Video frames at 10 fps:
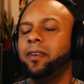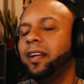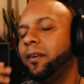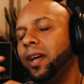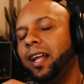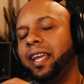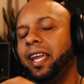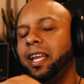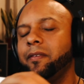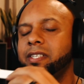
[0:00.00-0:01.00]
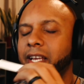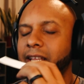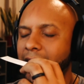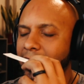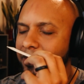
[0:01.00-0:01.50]
well, I can't even say
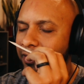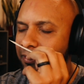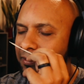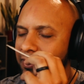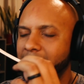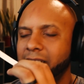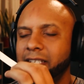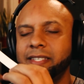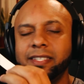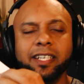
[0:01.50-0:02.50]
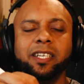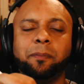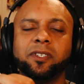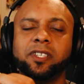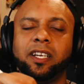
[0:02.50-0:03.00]
that either.
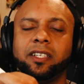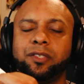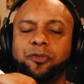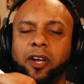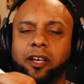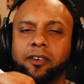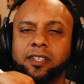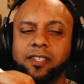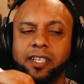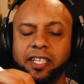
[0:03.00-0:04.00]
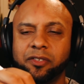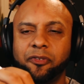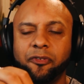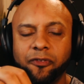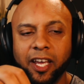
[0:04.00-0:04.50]
60% of this fragrance is
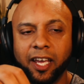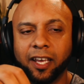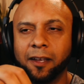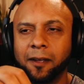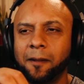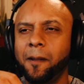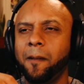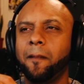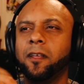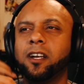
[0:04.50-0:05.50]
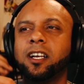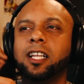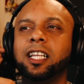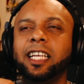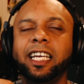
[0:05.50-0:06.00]
fig, the
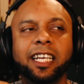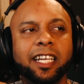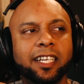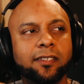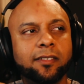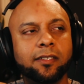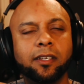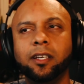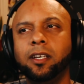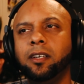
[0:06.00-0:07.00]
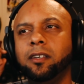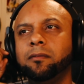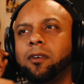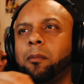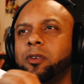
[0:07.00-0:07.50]
cleanest,
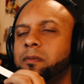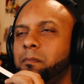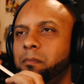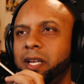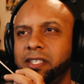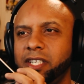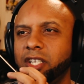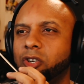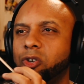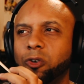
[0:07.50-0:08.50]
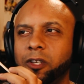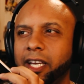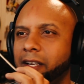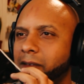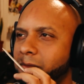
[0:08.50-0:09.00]
almost minty
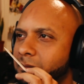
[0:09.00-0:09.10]
cooling,